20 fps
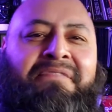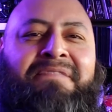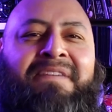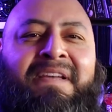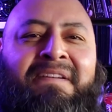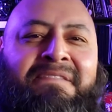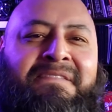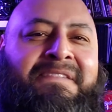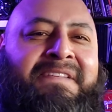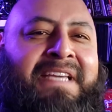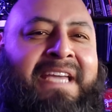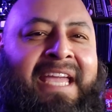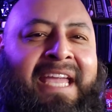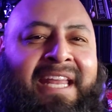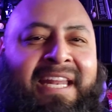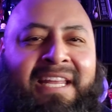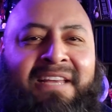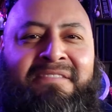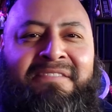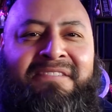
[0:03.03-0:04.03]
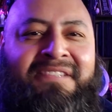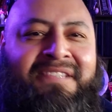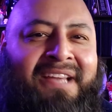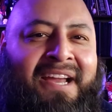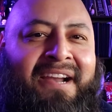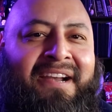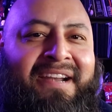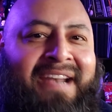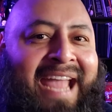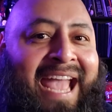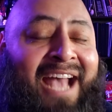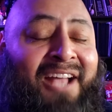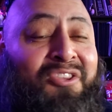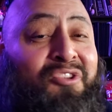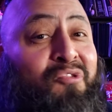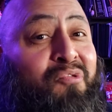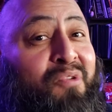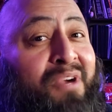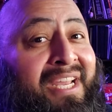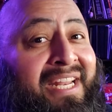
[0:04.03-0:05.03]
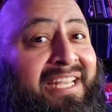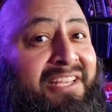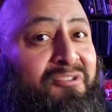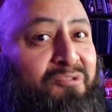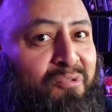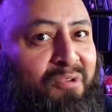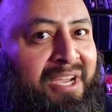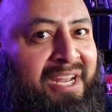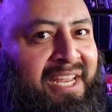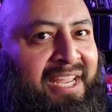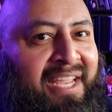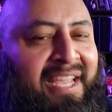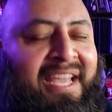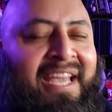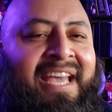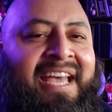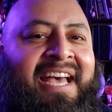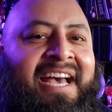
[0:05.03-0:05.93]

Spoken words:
15th of Start Now 2020,